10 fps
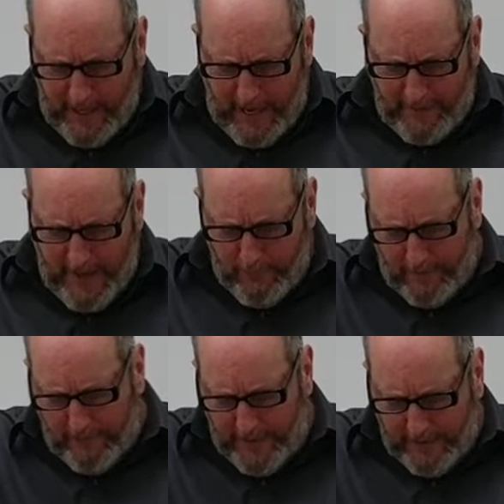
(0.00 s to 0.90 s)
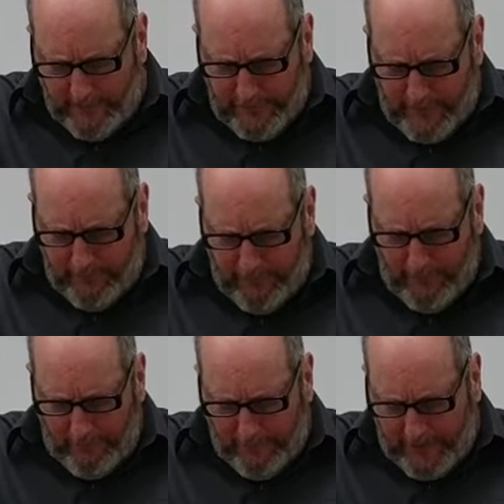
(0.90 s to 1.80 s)
and that repentance and
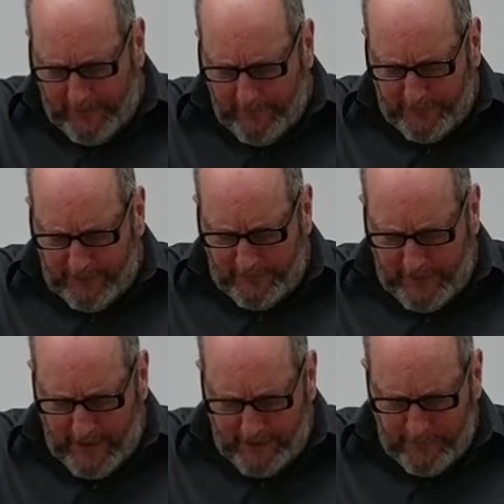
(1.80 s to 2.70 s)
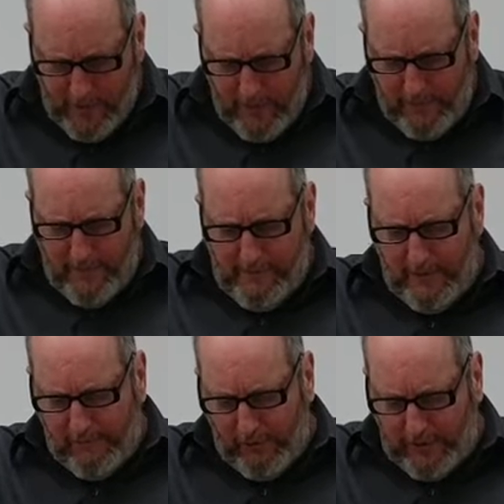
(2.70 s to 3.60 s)
for forgiveness of sins will
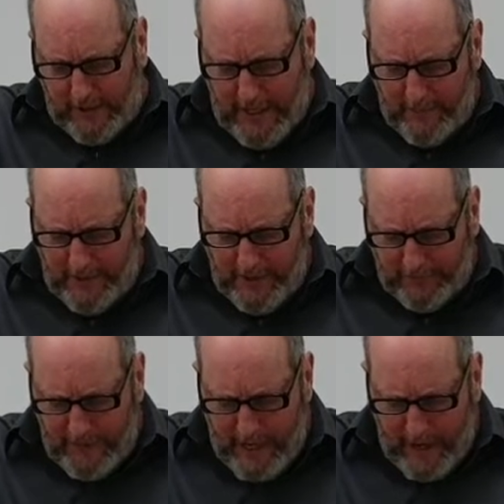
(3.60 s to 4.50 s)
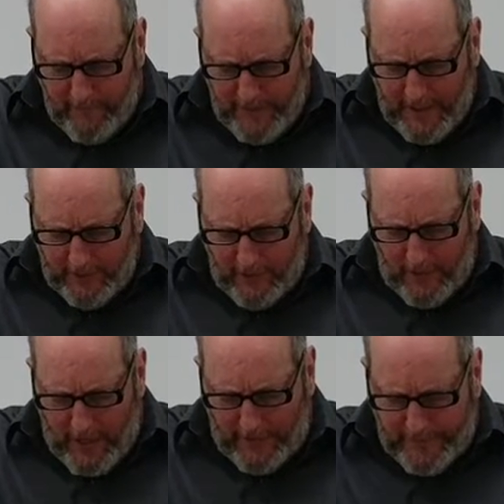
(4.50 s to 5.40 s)
be proclaimed in his name
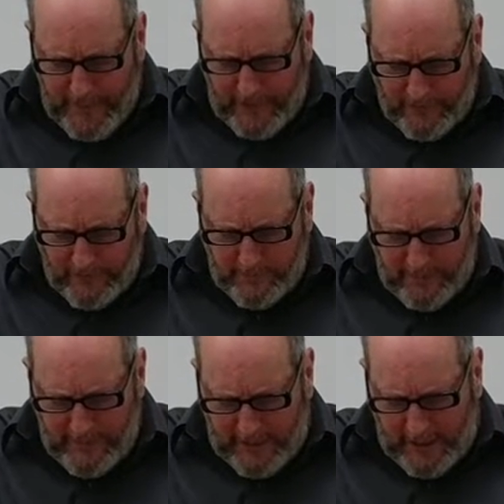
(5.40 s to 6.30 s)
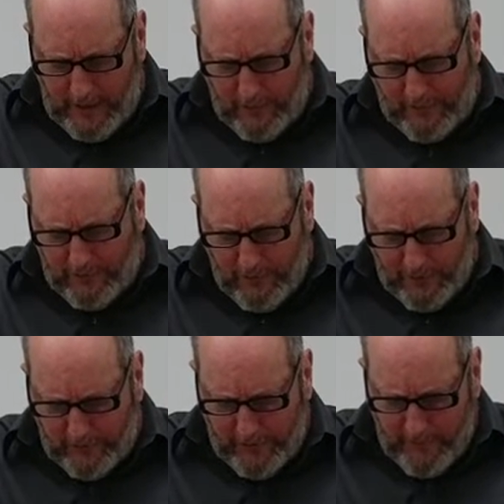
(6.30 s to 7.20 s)
to all the nations beginning with
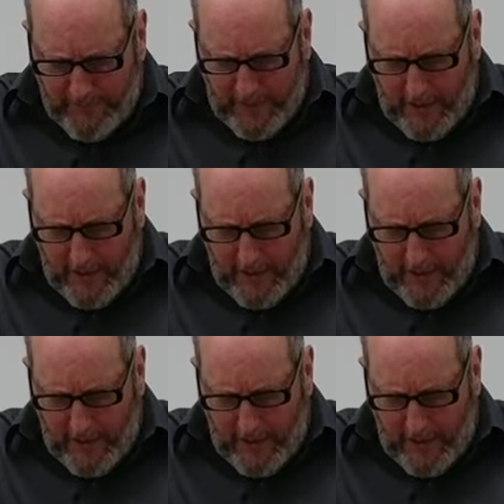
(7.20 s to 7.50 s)
Jerusalem.